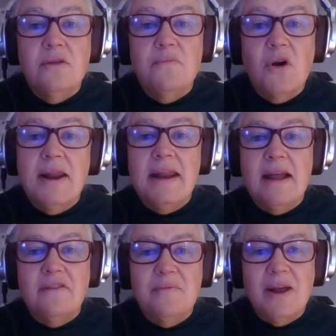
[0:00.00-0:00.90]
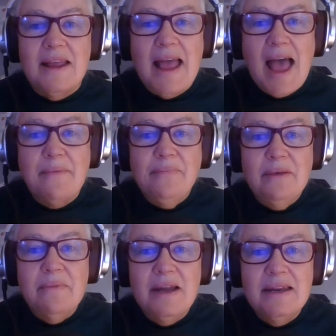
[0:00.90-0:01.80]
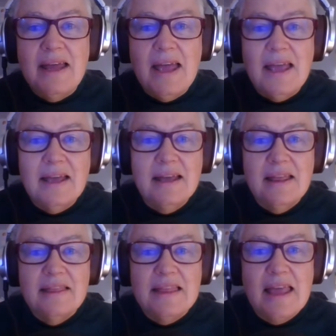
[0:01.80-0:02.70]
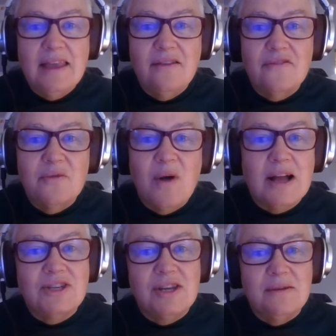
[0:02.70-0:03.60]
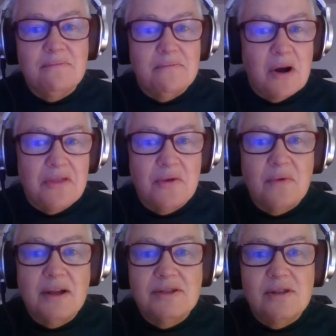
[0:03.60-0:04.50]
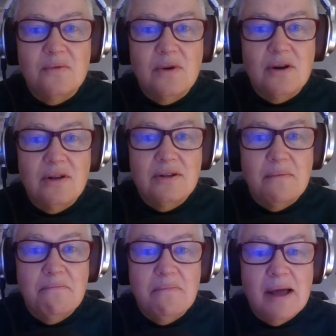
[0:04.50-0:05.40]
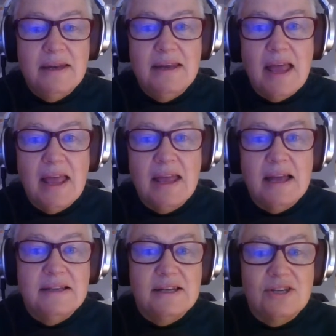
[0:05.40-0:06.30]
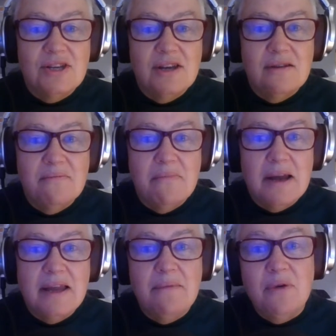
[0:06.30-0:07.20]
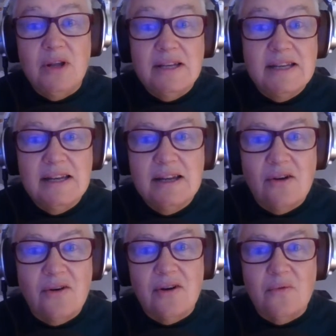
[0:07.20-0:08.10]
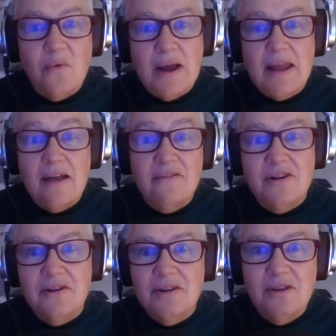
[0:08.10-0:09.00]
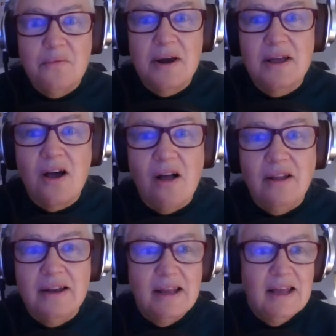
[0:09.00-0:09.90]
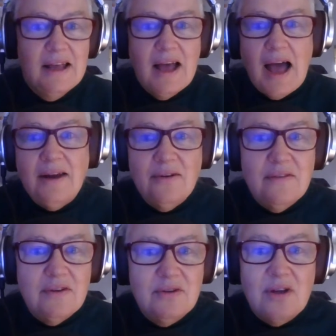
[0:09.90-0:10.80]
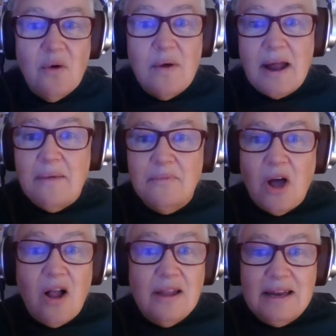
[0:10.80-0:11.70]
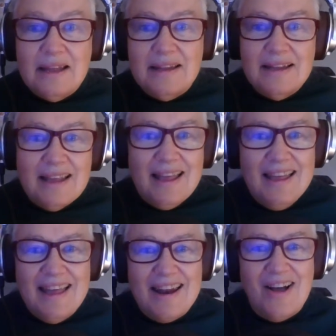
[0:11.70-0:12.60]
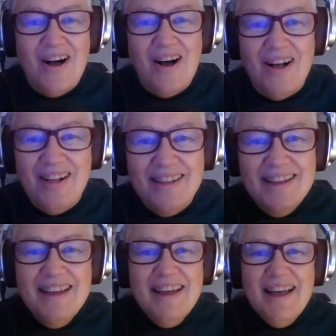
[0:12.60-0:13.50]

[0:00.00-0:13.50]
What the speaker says: Good morning, everybody. Happy Monday. Thank you for watching Martha Runs the World Monday edition, Monday bulletin, or whatever you want to call it. I don't even know what I'm calling it at all,